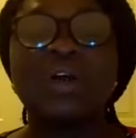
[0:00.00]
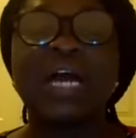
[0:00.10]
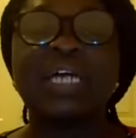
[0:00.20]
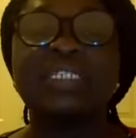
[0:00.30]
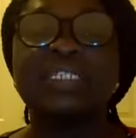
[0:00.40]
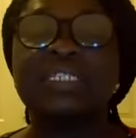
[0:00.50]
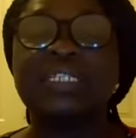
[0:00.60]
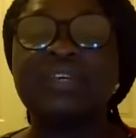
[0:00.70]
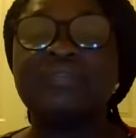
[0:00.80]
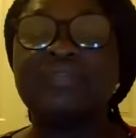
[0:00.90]
and
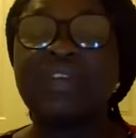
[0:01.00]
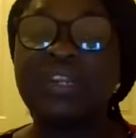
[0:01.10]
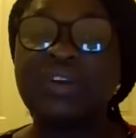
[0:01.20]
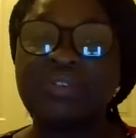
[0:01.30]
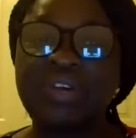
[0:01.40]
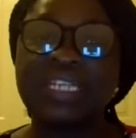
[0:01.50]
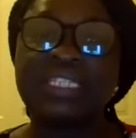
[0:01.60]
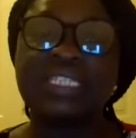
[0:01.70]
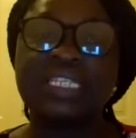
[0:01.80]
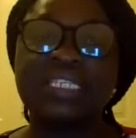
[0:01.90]
the failure
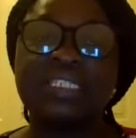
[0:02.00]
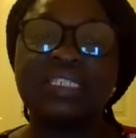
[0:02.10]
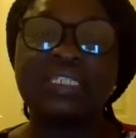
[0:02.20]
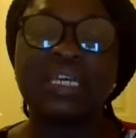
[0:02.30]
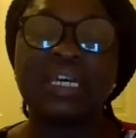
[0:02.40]
rate is